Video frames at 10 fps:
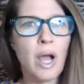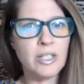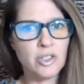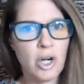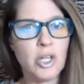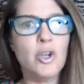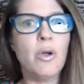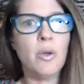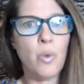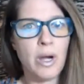started
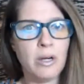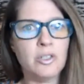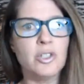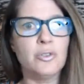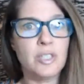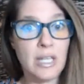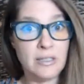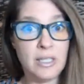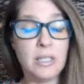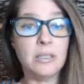knowing where to
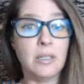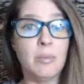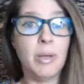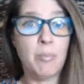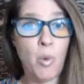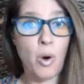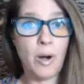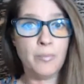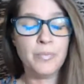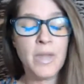sense it a little bit
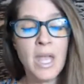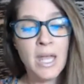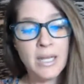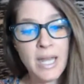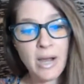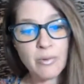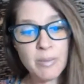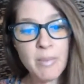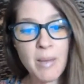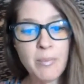more. Now,
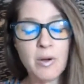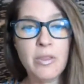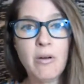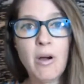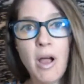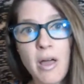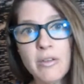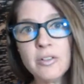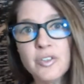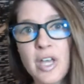remember, there are
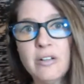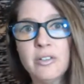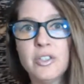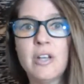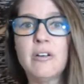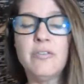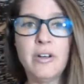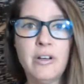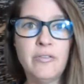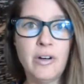other centers that are
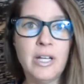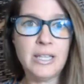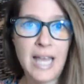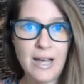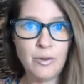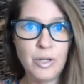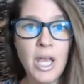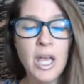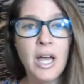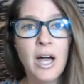very, very loud
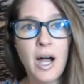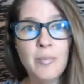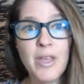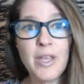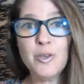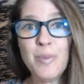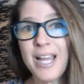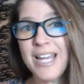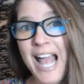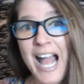that you
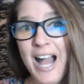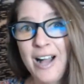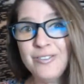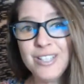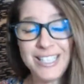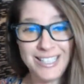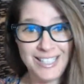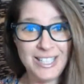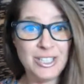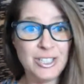might have
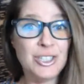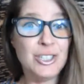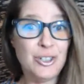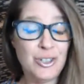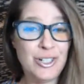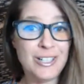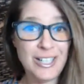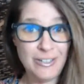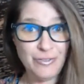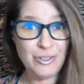
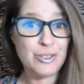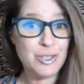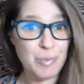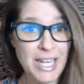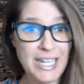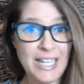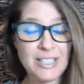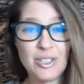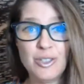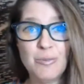if you're splenic.
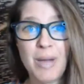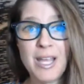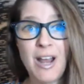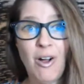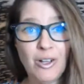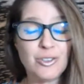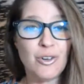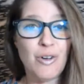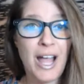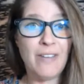So you might
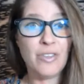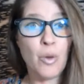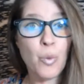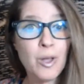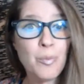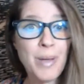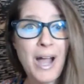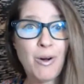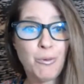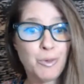also have the
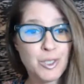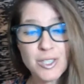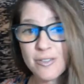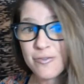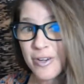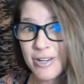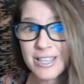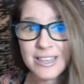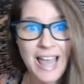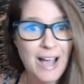willpower, which is a very
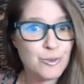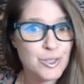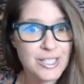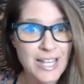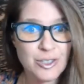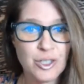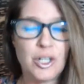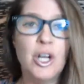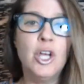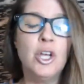loud
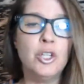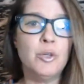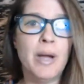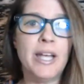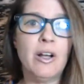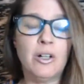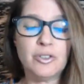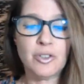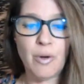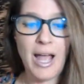center. You might
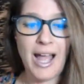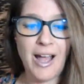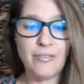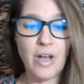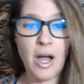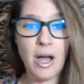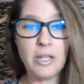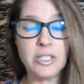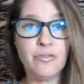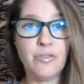also have
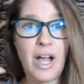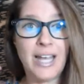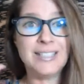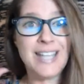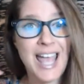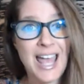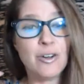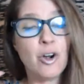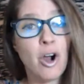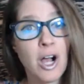a defined head
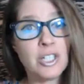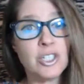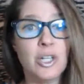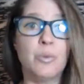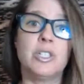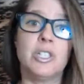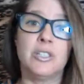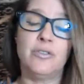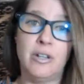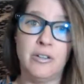or ajna, which
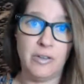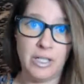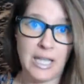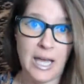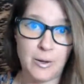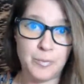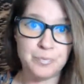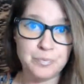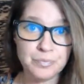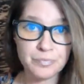is very, very loud.
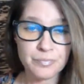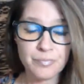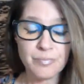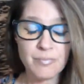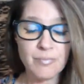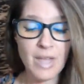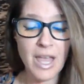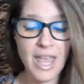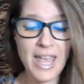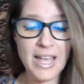
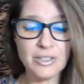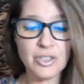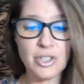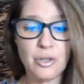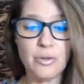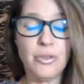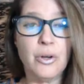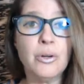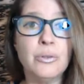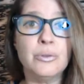And so
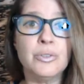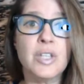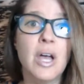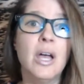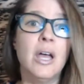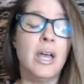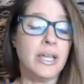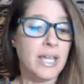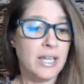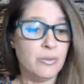those
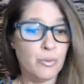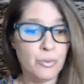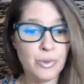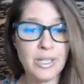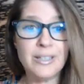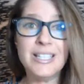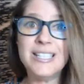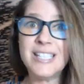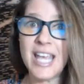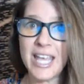can really
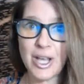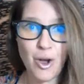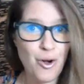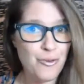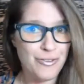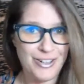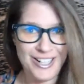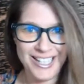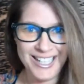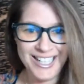take
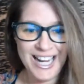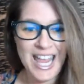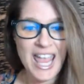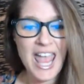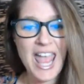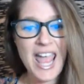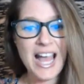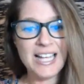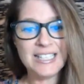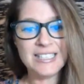over
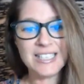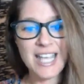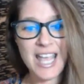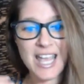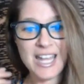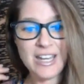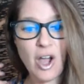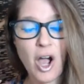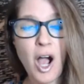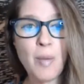and can
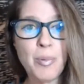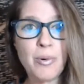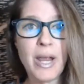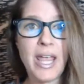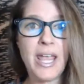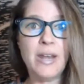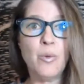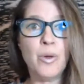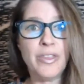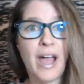operate
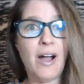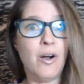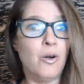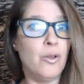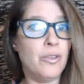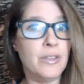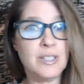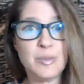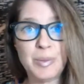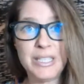without the
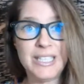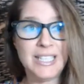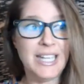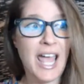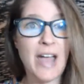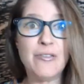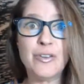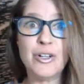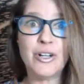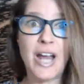spleen
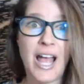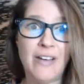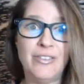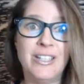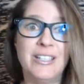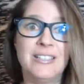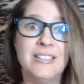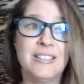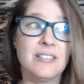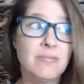ever having its